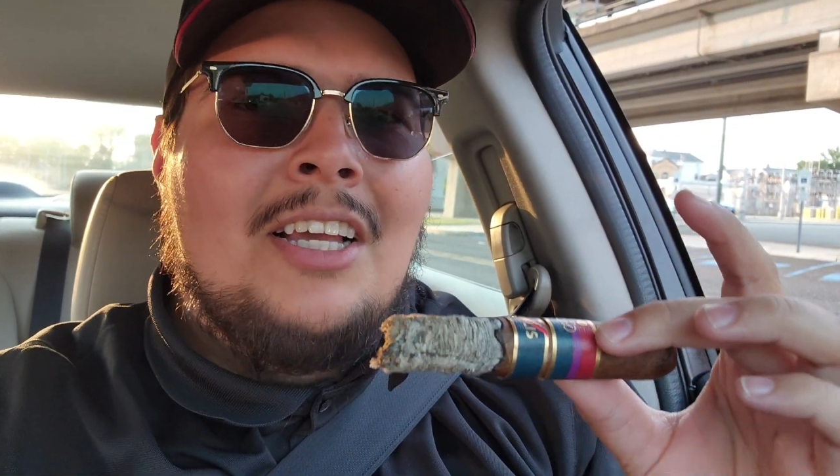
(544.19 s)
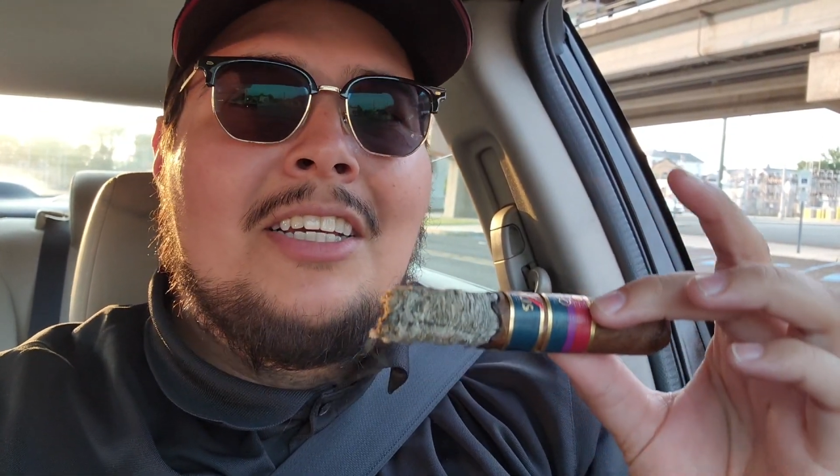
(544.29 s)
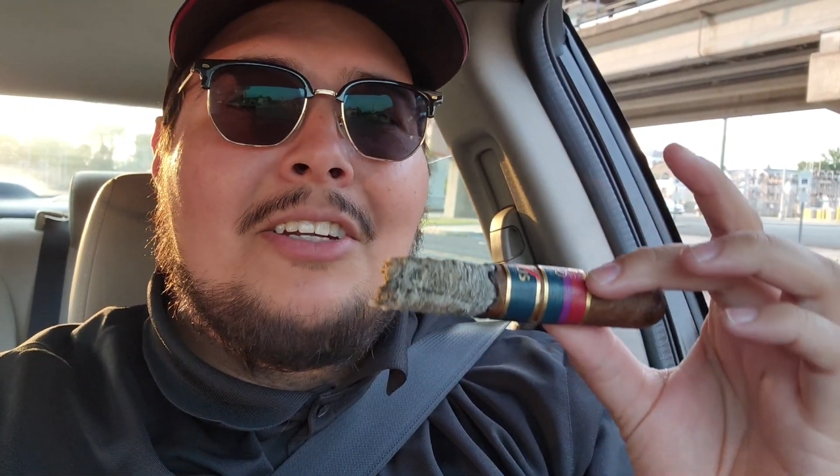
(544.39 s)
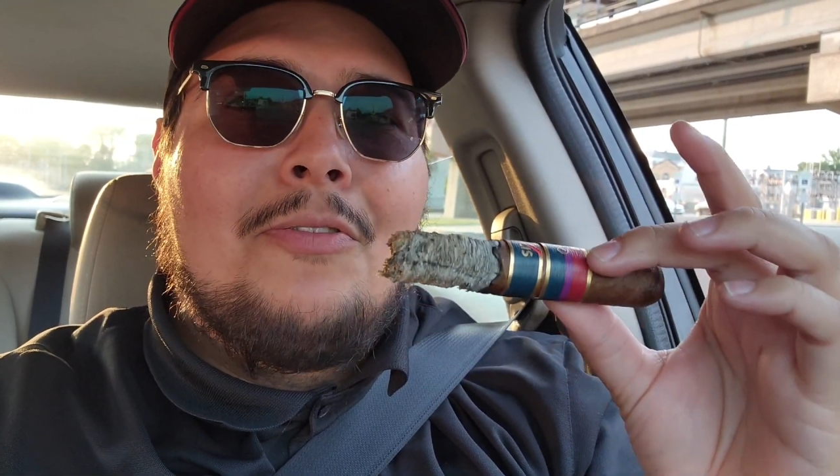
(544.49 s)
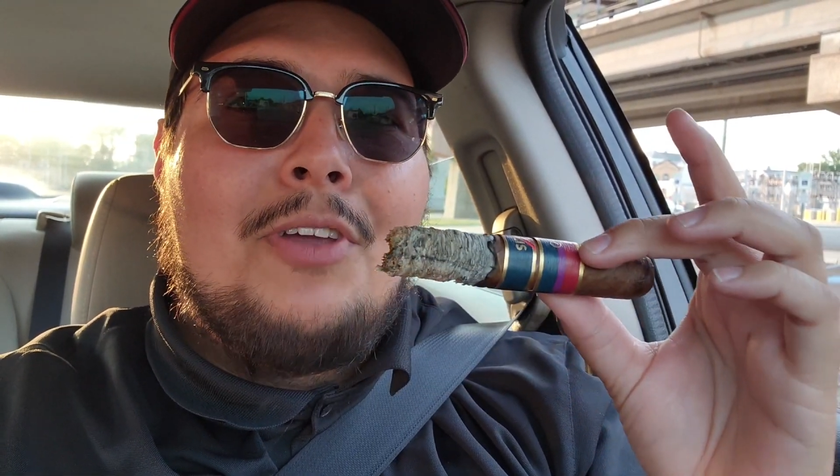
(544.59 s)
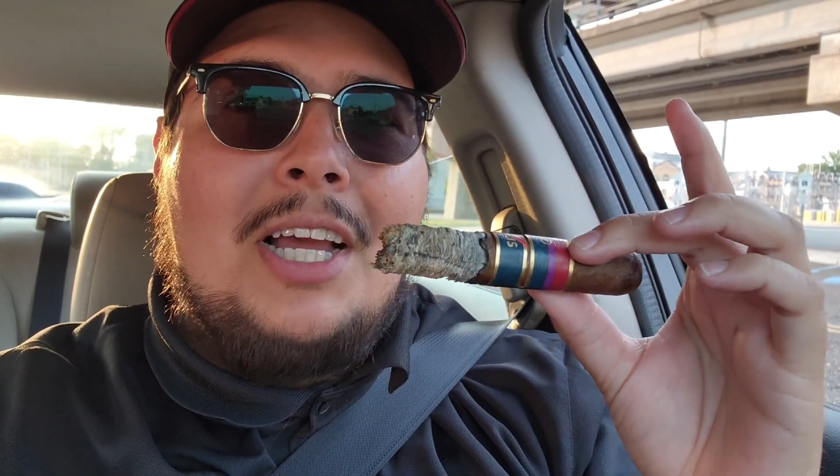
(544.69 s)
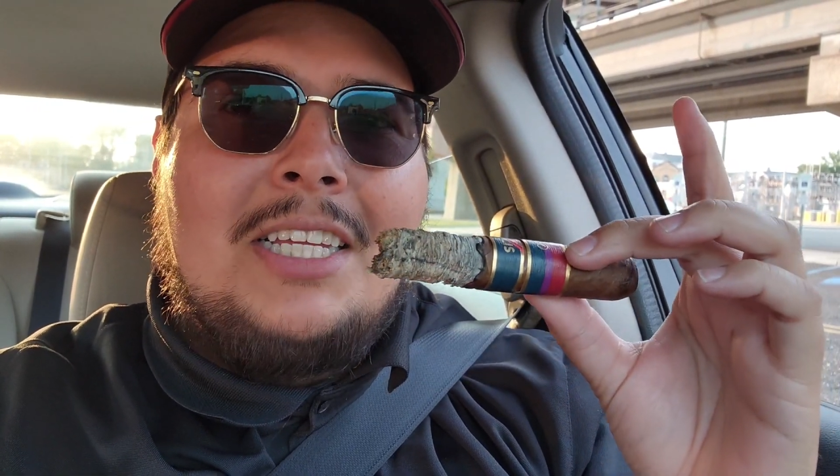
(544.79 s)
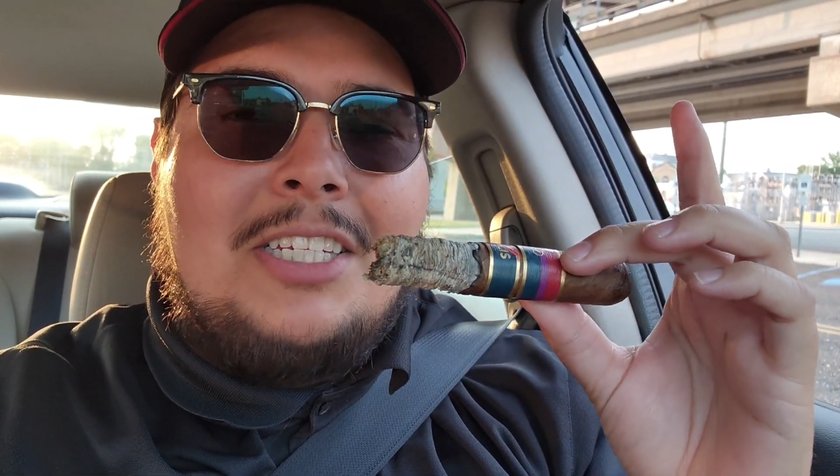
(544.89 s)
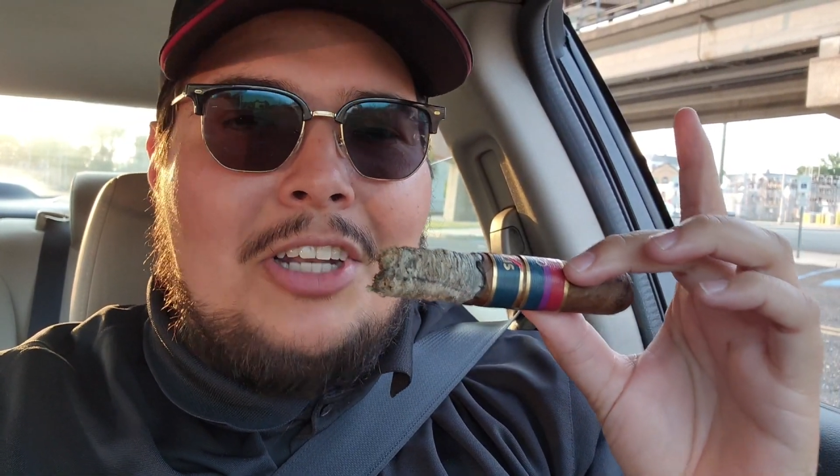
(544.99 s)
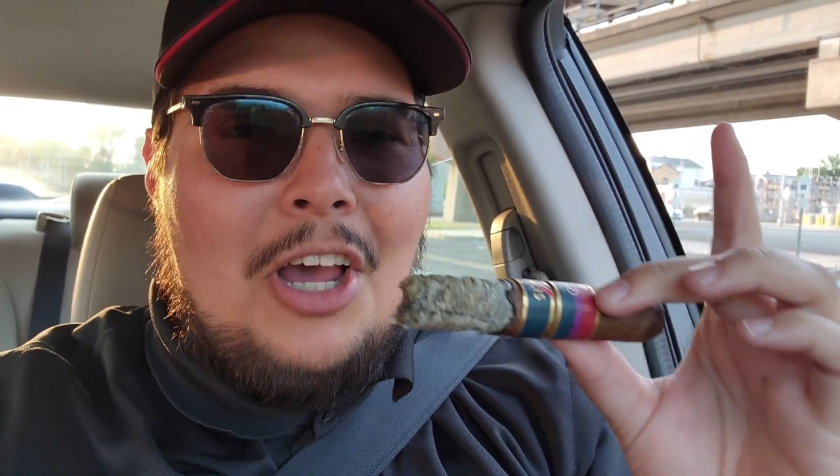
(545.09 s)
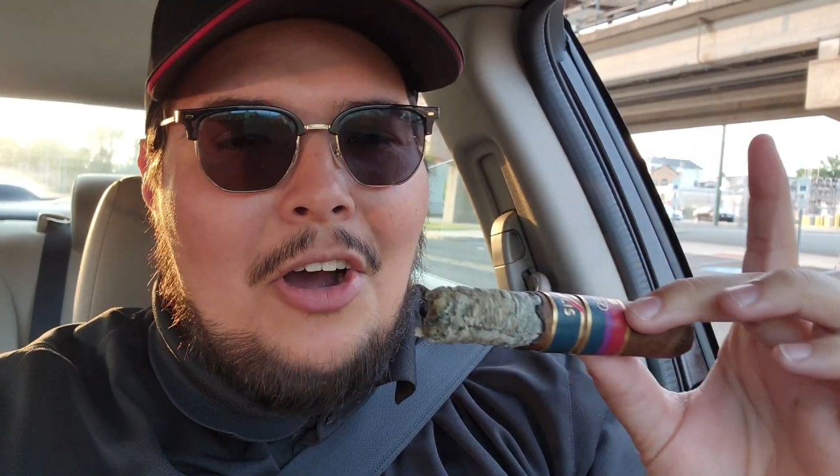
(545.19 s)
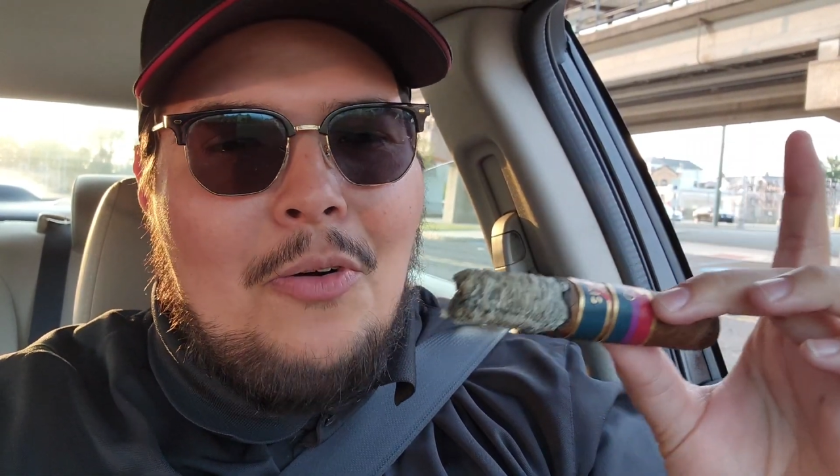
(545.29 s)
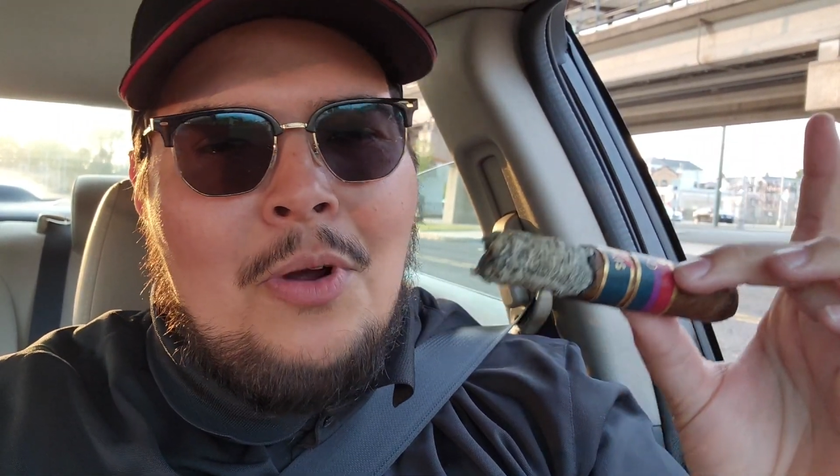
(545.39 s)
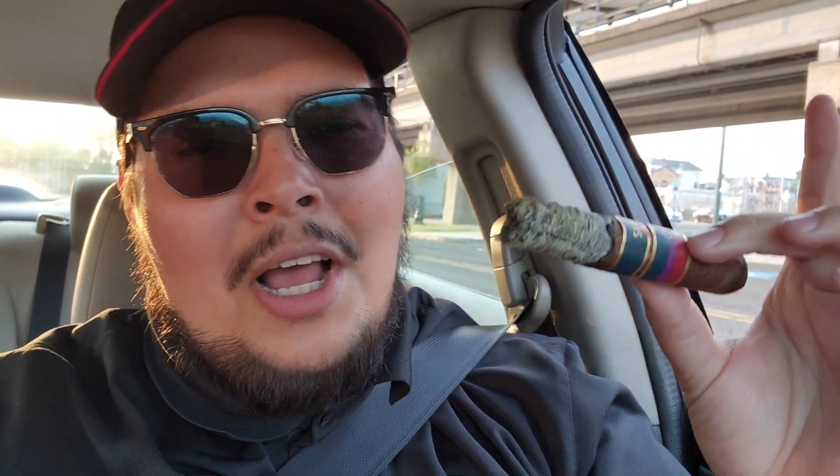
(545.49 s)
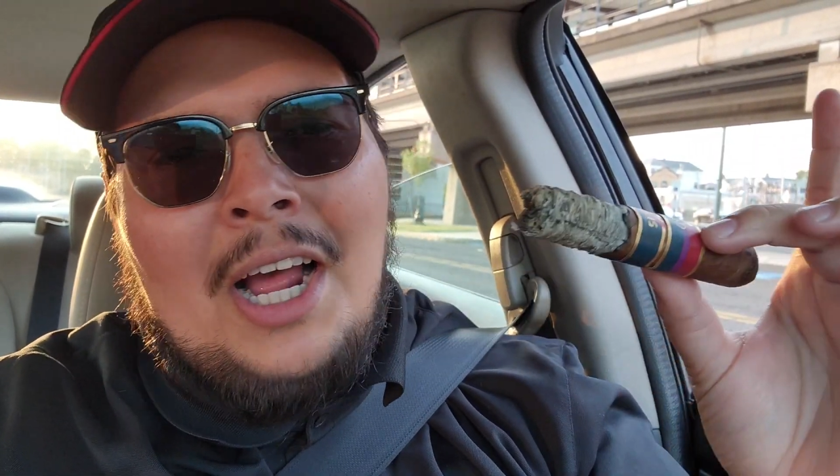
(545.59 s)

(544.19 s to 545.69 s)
Because if you guys know,